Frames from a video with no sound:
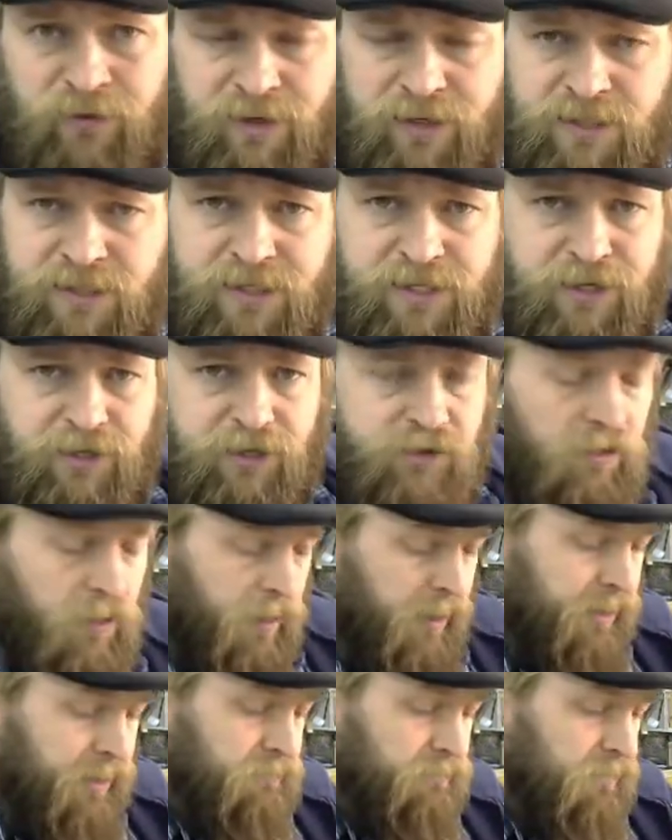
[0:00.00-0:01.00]
it is that you're
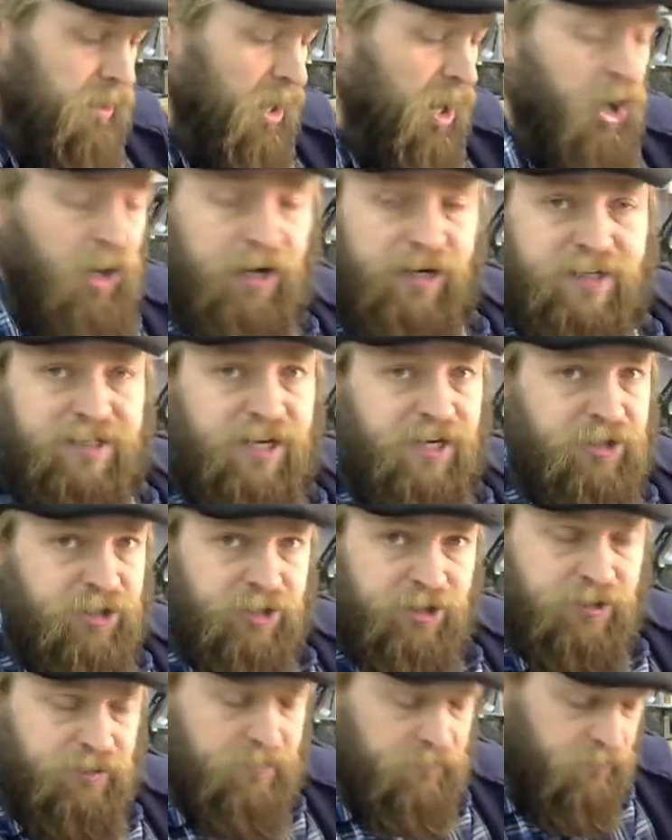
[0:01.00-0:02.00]
drawing,
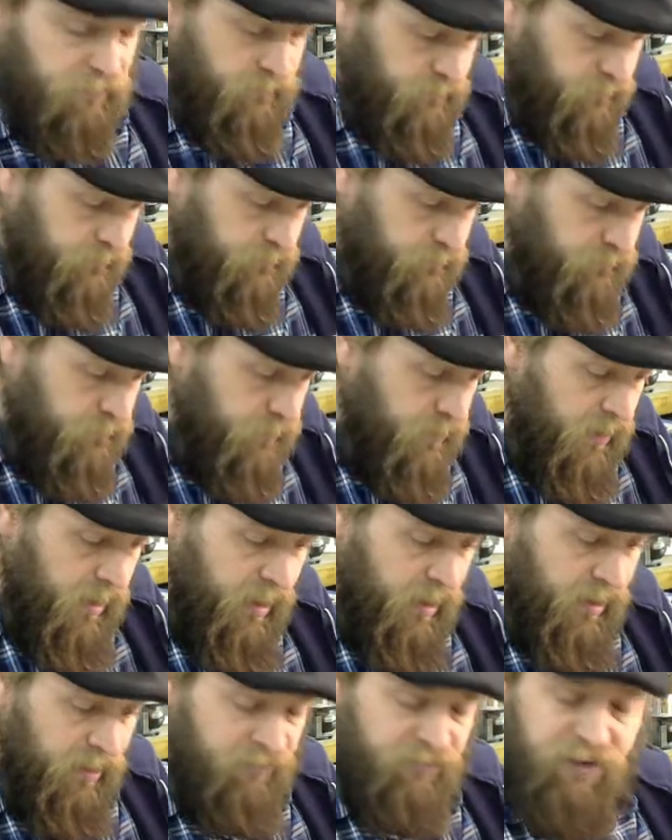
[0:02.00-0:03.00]
architecture,
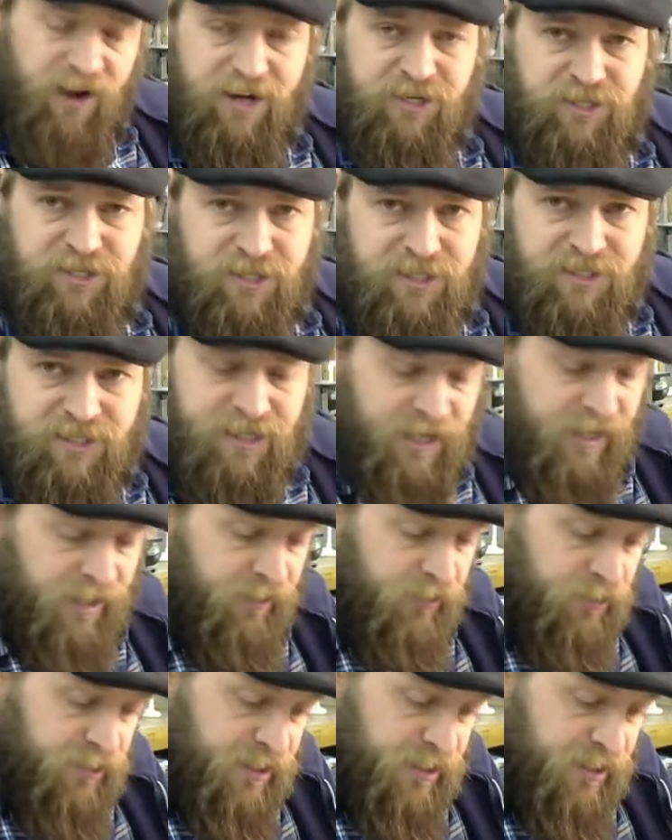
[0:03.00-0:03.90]
fashion design. Those